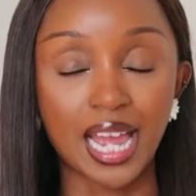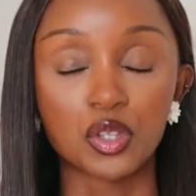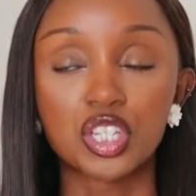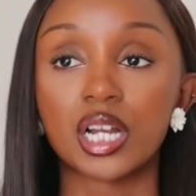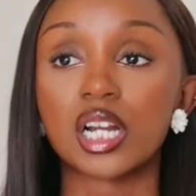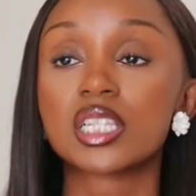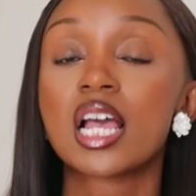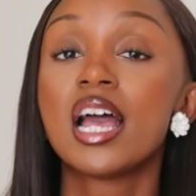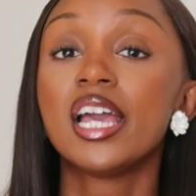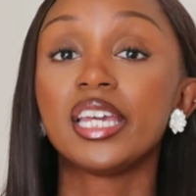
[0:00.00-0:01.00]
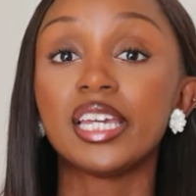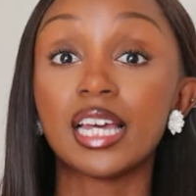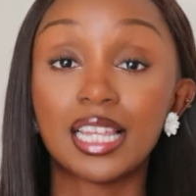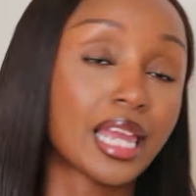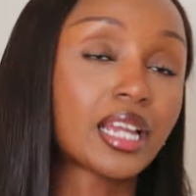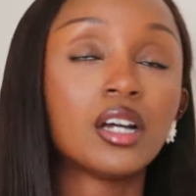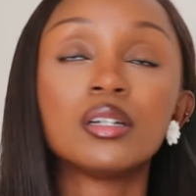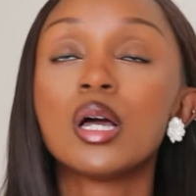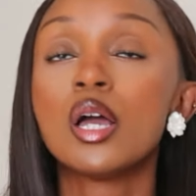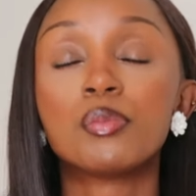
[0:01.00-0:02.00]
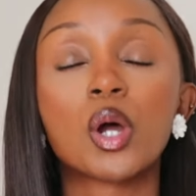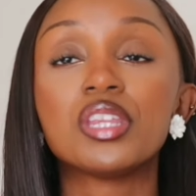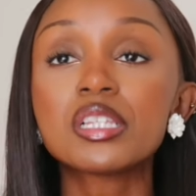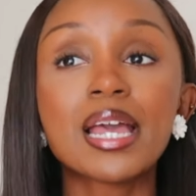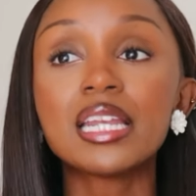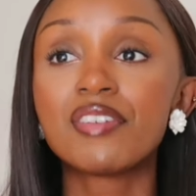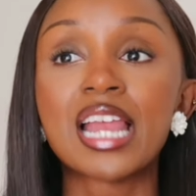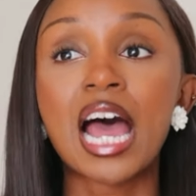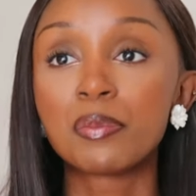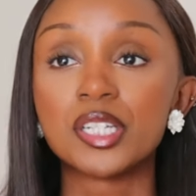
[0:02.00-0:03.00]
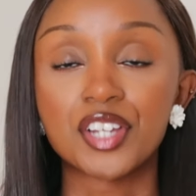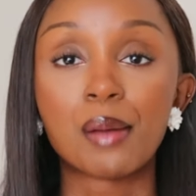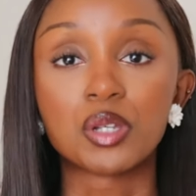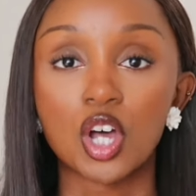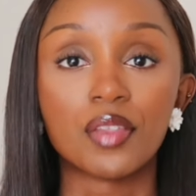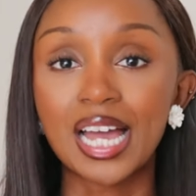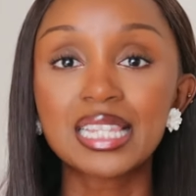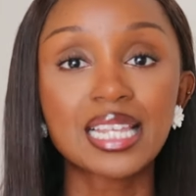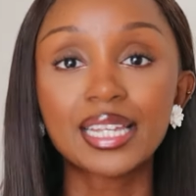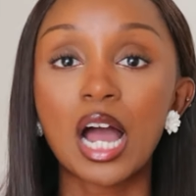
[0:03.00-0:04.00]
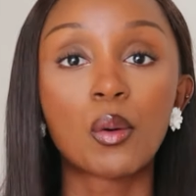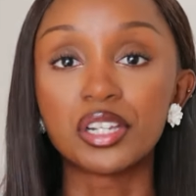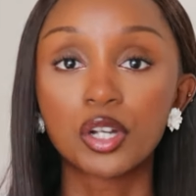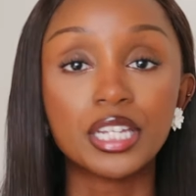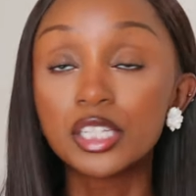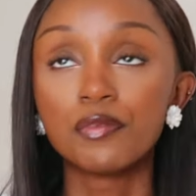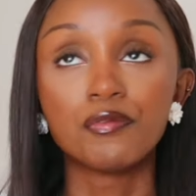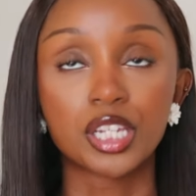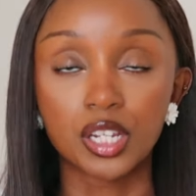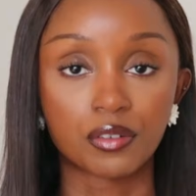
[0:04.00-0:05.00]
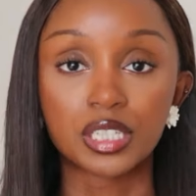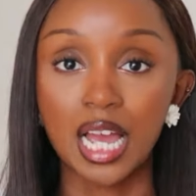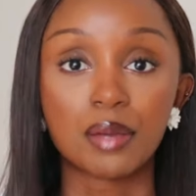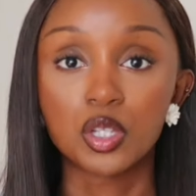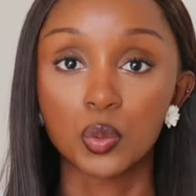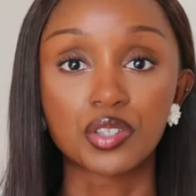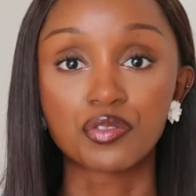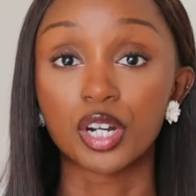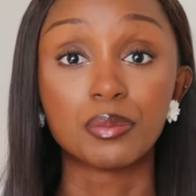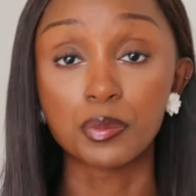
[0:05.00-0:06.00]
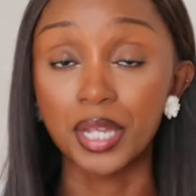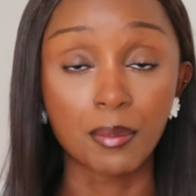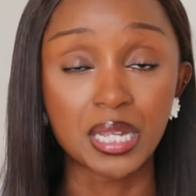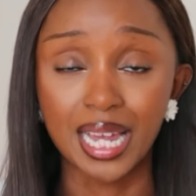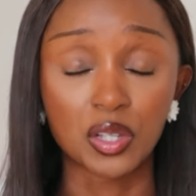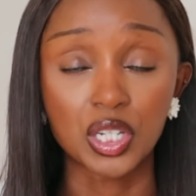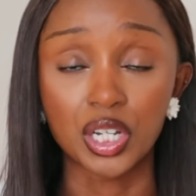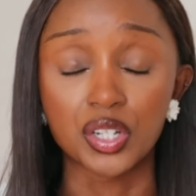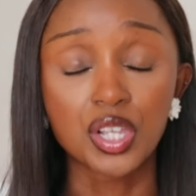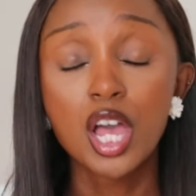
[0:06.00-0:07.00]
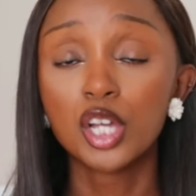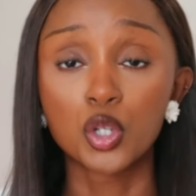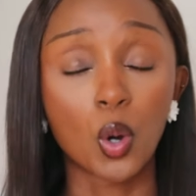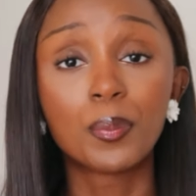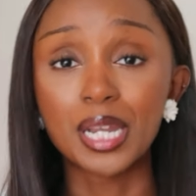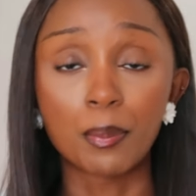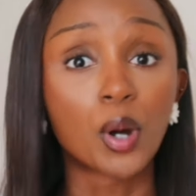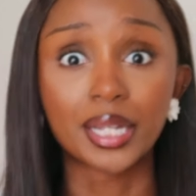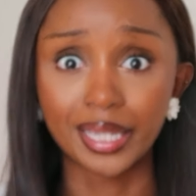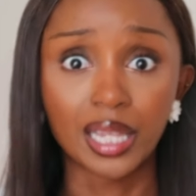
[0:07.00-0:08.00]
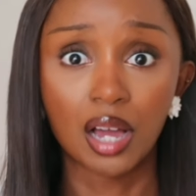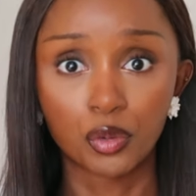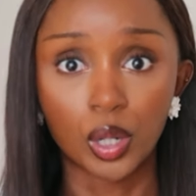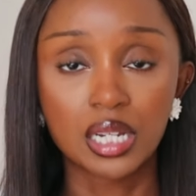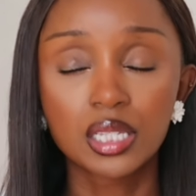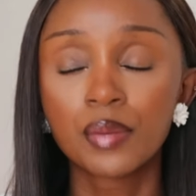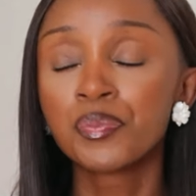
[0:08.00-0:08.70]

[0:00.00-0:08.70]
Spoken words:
downstairs. He like, bro, this man even had pajamas on. That's like how inconvenient of a time this was for him to be coming downstairs to open a parking lot for us.